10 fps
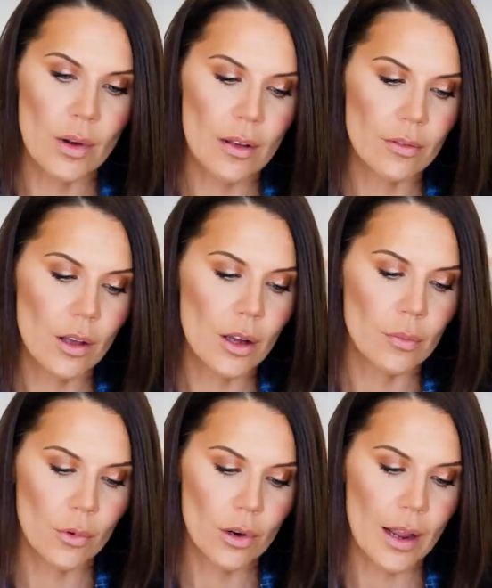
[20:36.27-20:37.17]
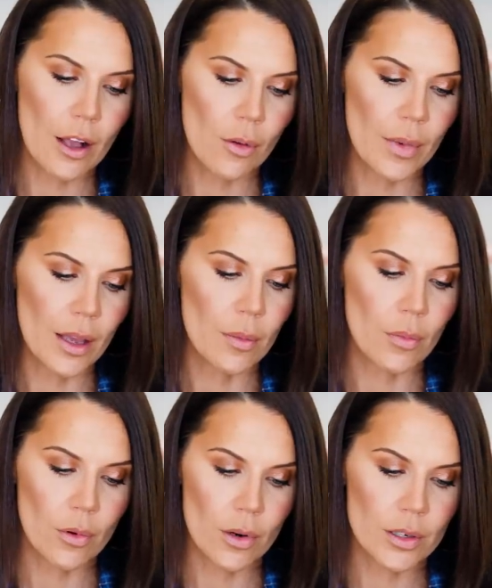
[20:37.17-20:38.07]
Revlon, more Almay,
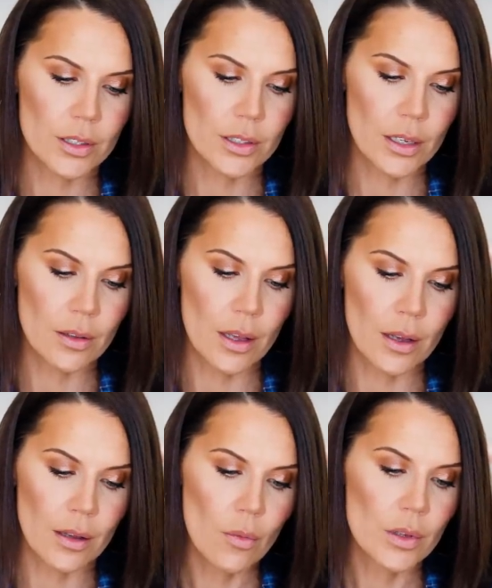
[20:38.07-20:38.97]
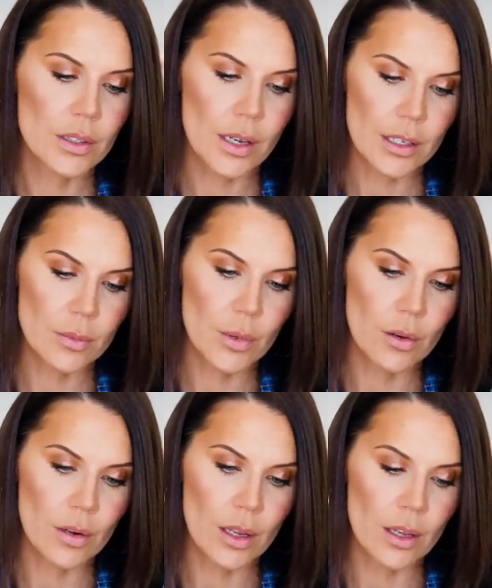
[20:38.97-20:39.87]
more Stila, One Size
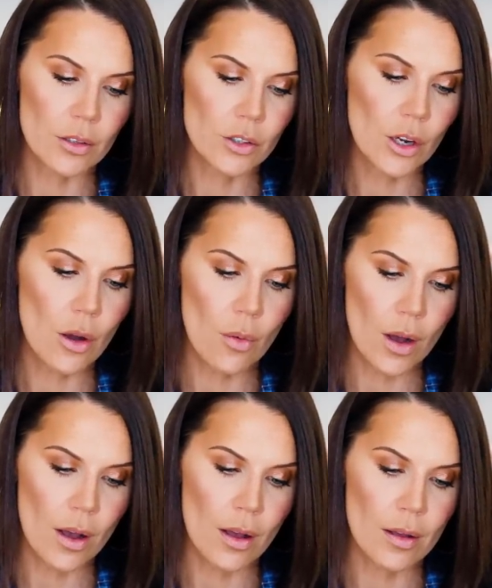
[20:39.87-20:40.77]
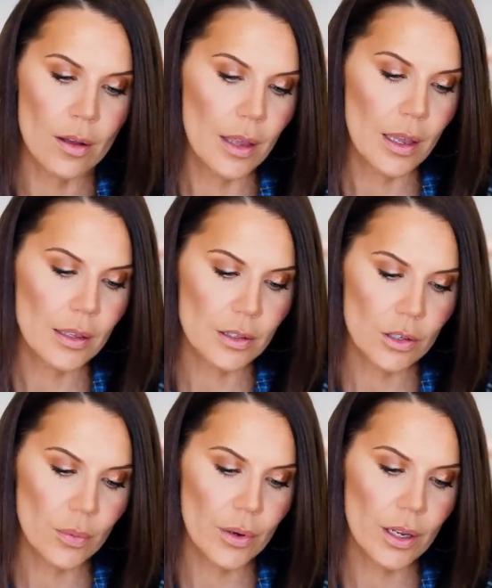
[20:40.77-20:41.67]
Beauty, Jouer, It
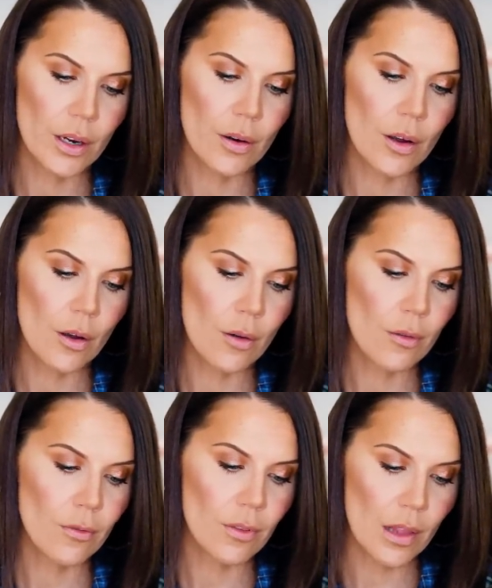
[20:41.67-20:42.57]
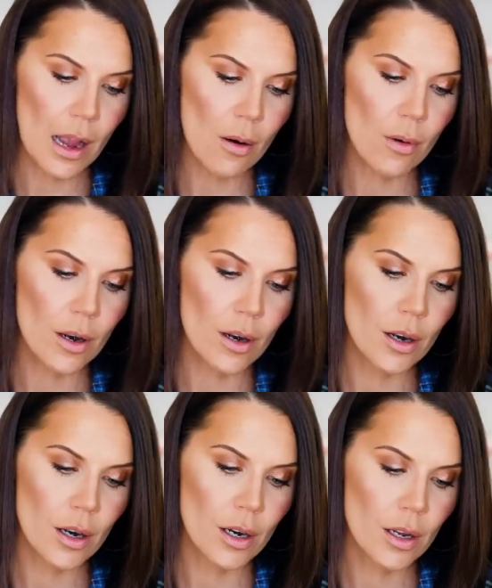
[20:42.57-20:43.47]
Superhero,
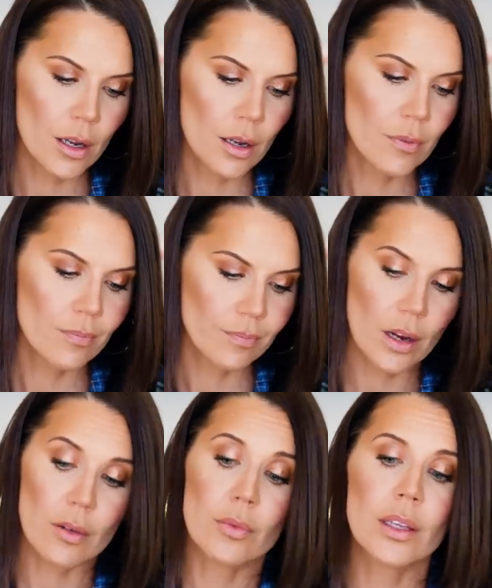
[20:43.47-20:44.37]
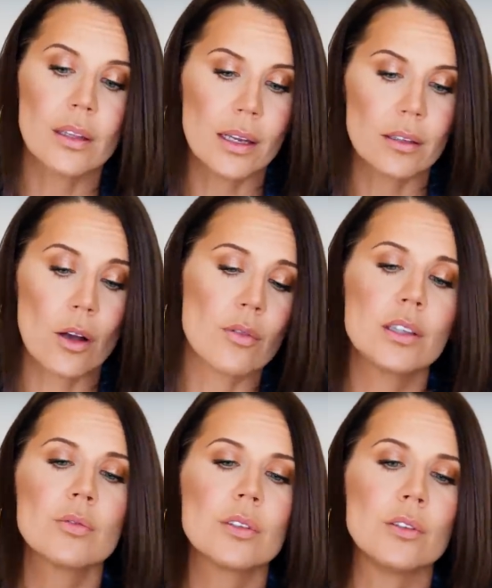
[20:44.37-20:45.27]
Flower. I really like, oh,
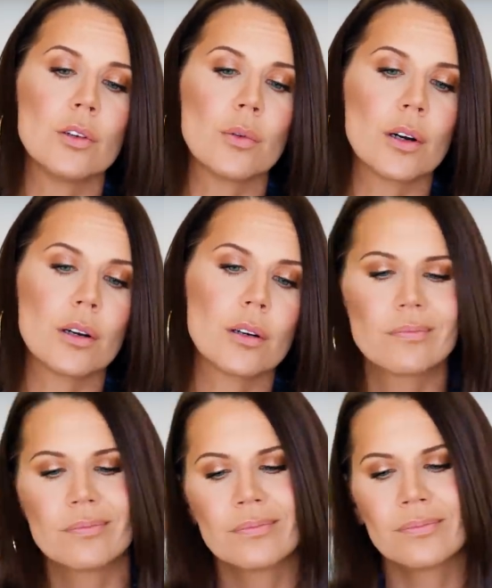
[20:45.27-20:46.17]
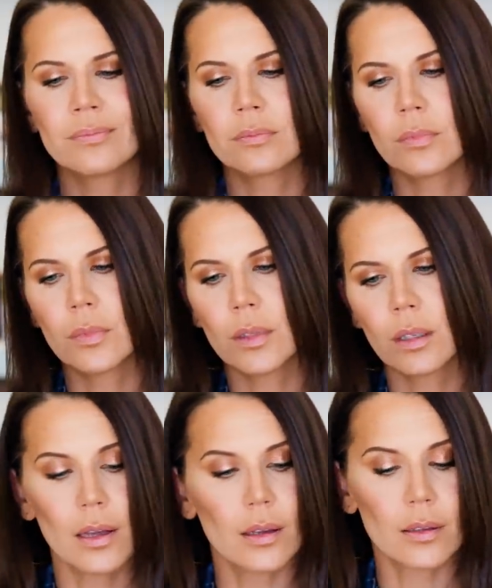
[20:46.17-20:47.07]
this was newer. Hmm.
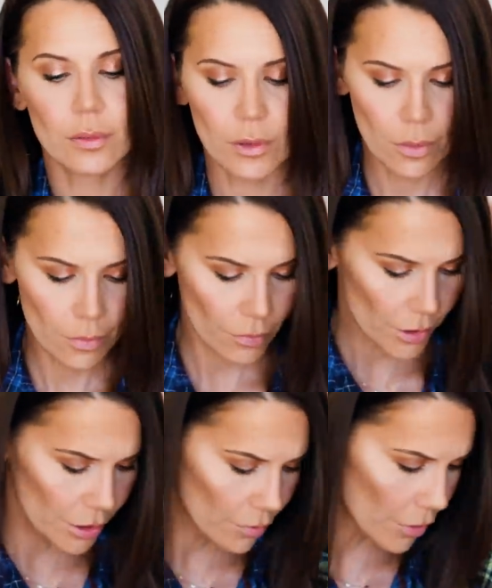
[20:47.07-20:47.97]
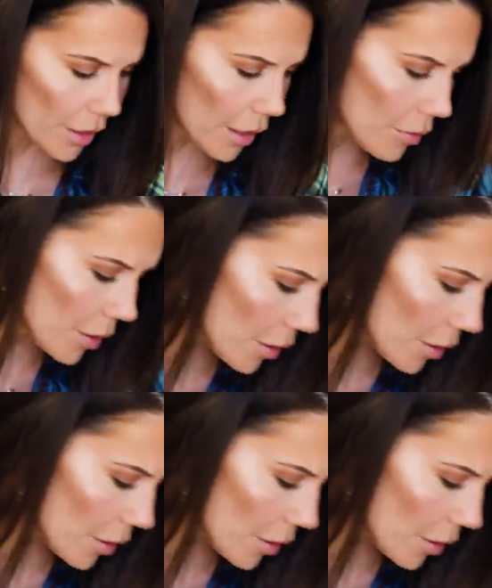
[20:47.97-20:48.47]
I, nope, we're, we're getting